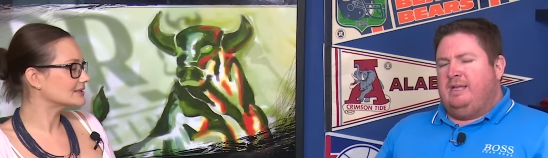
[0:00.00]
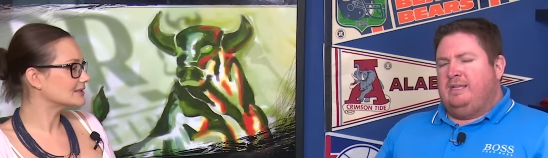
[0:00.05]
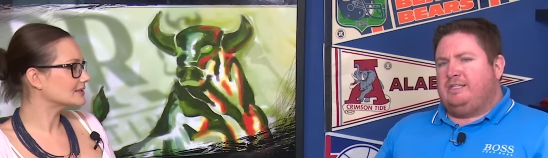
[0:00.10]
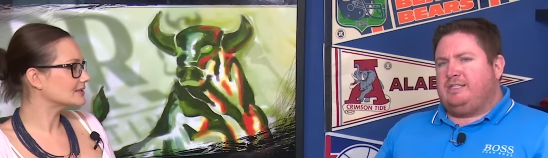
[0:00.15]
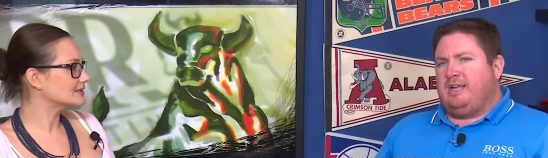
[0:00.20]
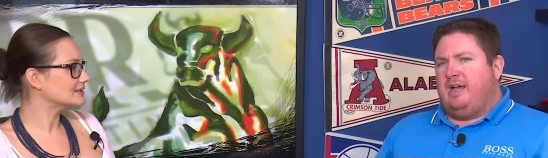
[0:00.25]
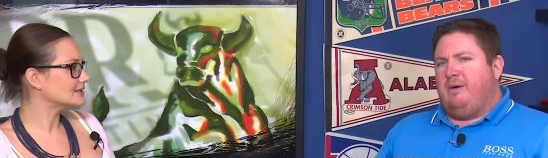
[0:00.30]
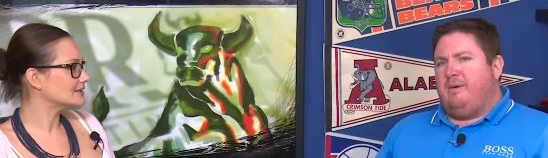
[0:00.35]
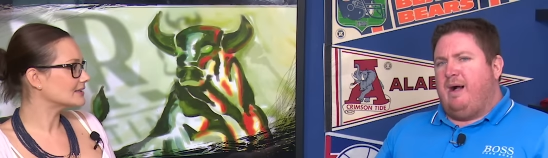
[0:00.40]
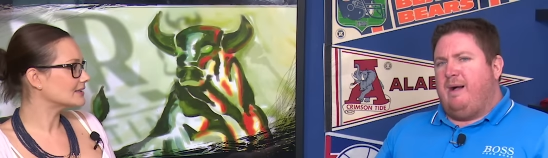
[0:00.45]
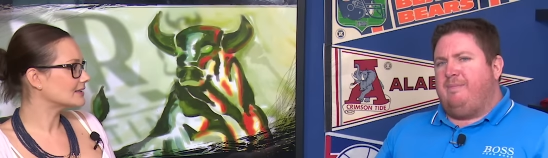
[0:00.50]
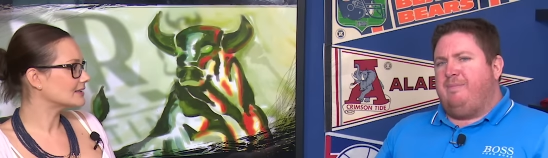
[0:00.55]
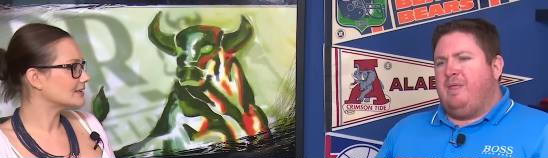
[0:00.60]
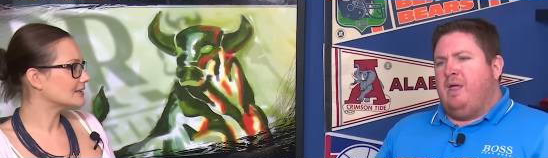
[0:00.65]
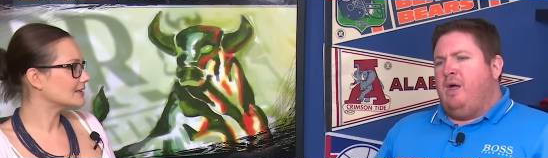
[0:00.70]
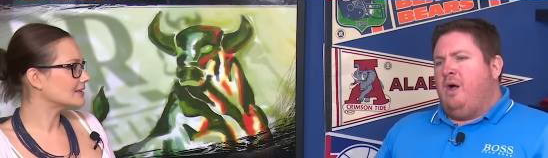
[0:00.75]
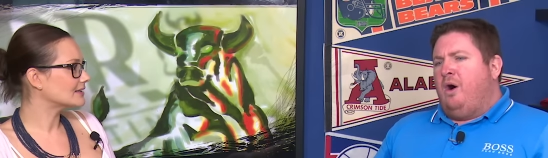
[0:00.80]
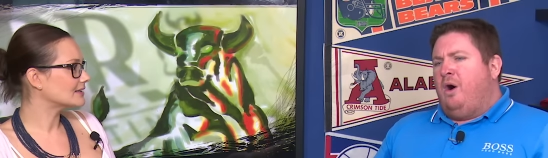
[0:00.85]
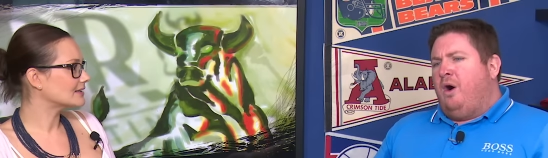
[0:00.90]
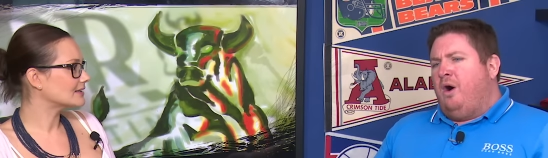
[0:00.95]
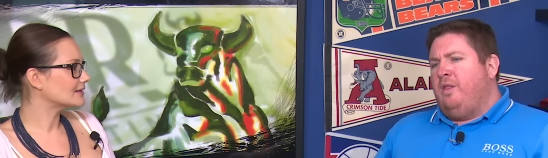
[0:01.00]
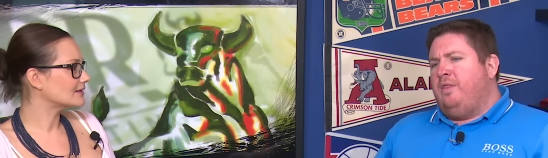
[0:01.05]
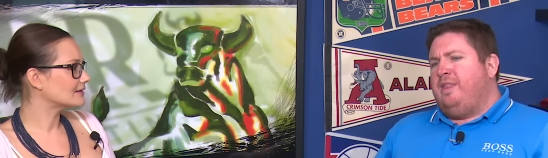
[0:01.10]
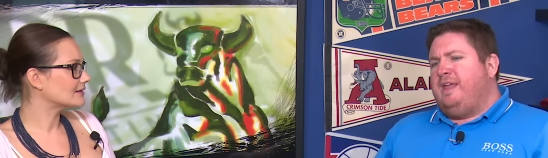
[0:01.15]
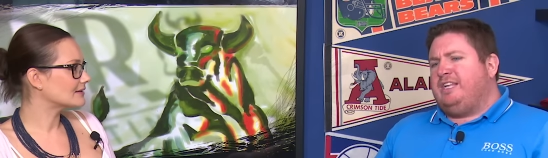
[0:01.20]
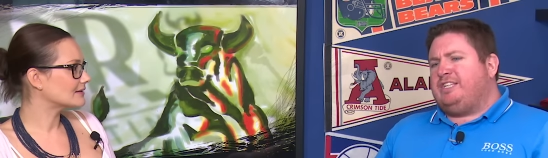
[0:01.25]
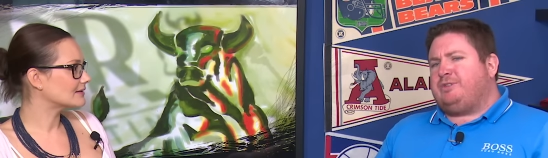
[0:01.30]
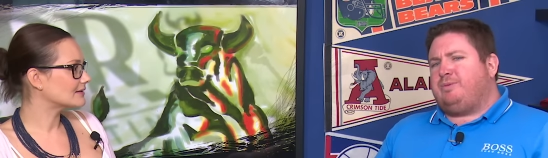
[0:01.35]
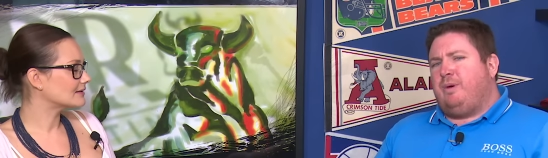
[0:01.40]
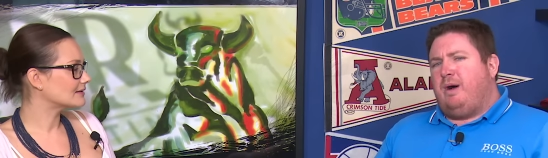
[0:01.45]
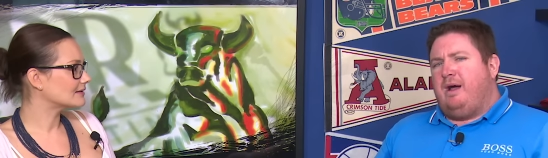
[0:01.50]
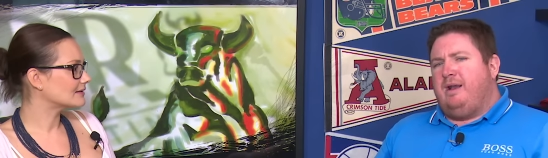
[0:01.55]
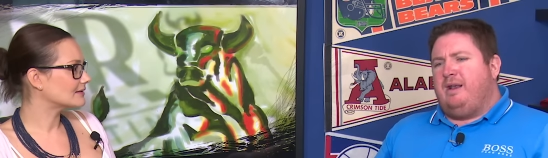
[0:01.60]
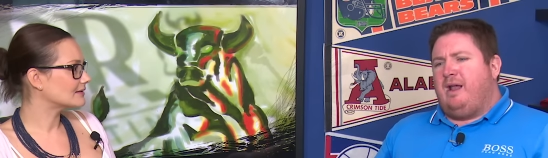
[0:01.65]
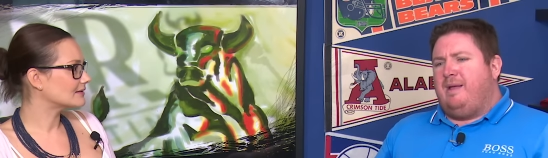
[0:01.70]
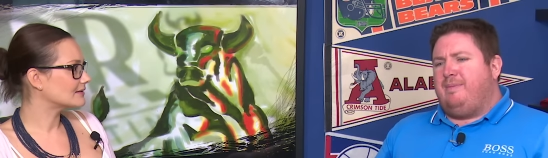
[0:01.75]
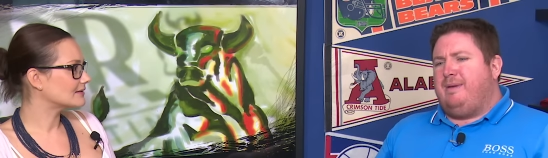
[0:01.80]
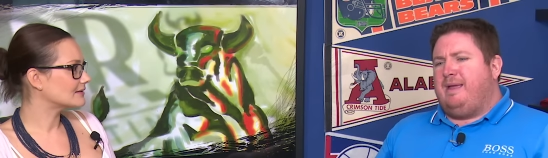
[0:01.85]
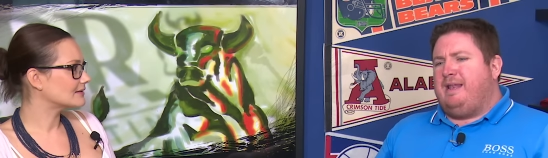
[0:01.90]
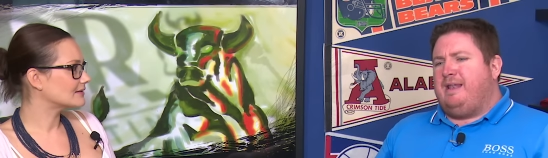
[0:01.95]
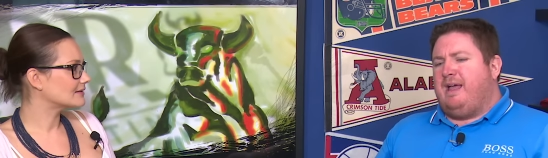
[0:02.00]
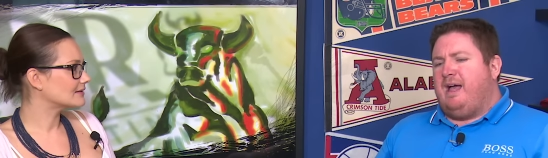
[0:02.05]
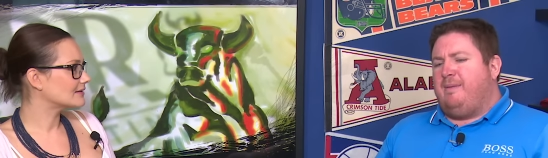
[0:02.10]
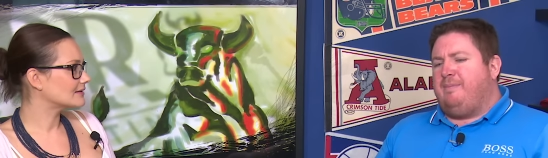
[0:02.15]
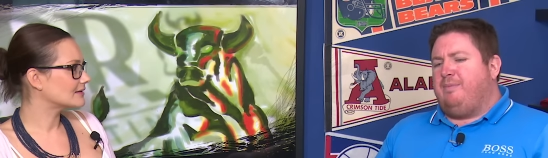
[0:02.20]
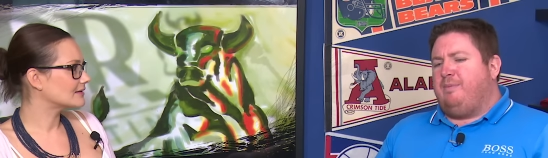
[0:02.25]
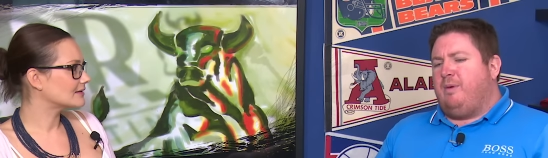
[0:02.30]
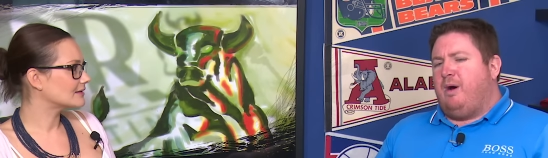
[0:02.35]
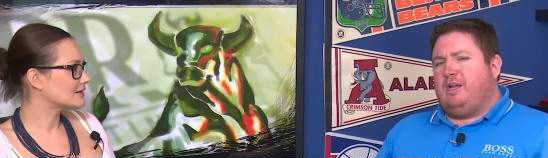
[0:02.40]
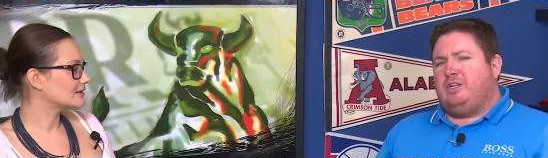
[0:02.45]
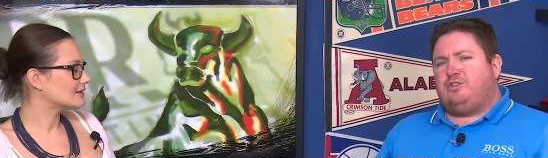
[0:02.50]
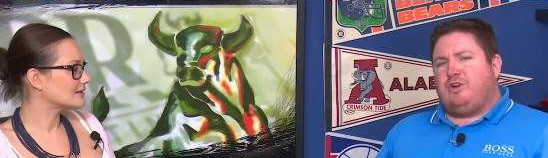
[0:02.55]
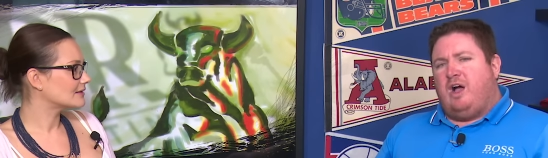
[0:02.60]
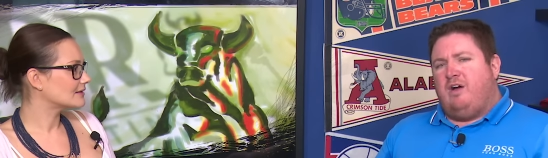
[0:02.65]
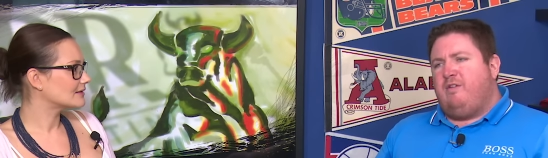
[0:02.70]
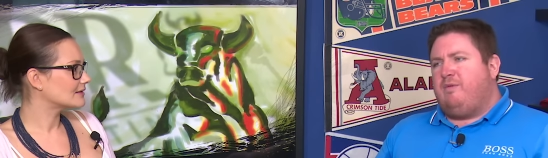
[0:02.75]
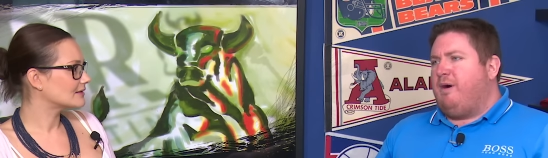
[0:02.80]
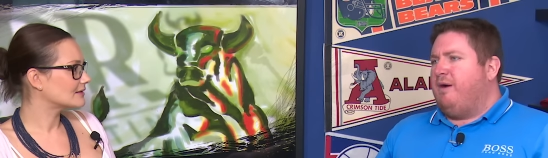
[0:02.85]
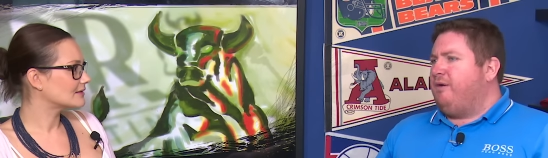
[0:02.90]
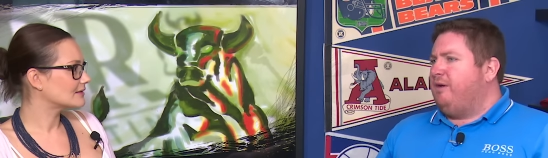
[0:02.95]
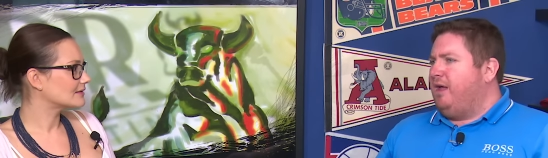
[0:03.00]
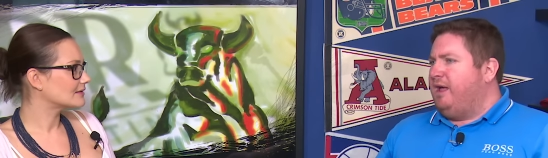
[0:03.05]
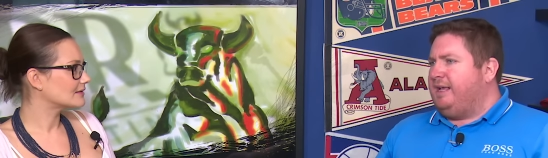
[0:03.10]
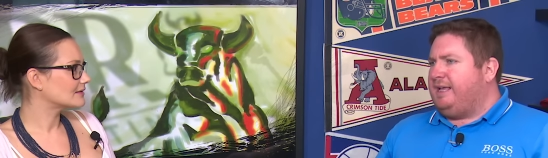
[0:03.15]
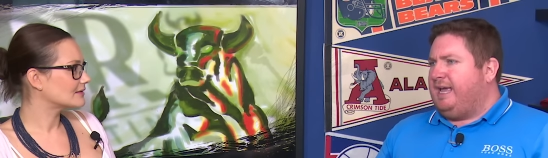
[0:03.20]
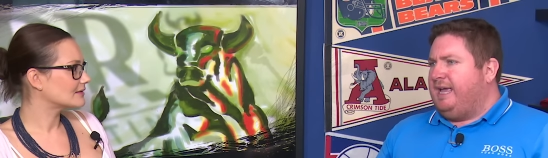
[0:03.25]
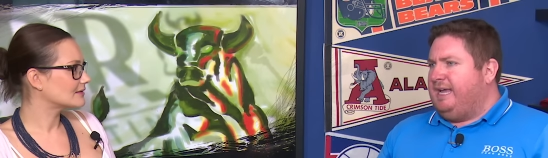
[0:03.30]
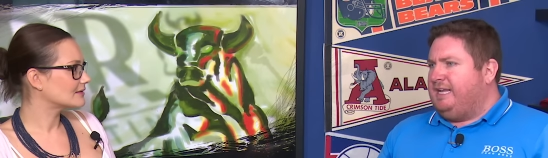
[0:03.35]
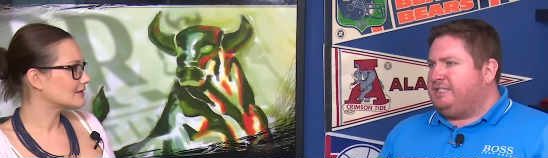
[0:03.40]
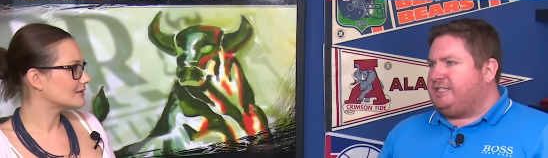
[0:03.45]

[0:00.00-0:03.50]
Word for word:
Speaker 1: So um, on this one, I mean, um, my driver won't like it.